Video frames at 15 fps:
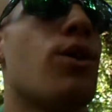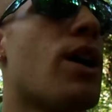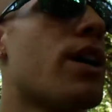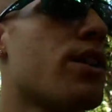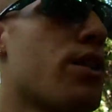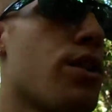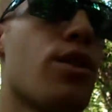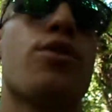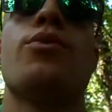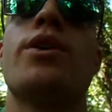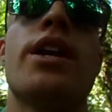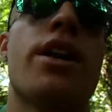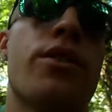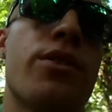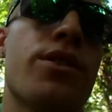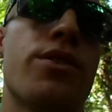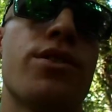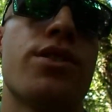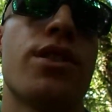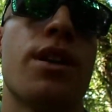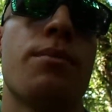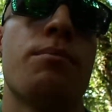out of the 300
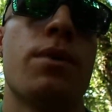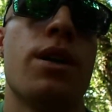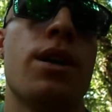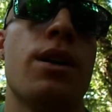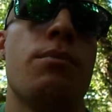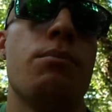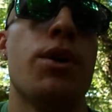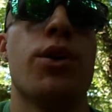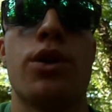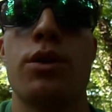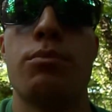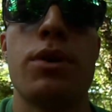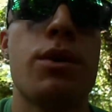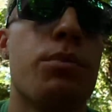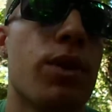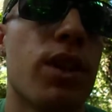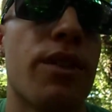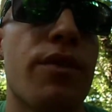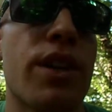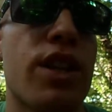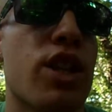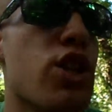and some million people
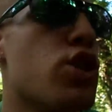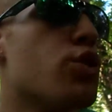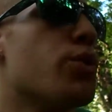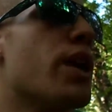living in the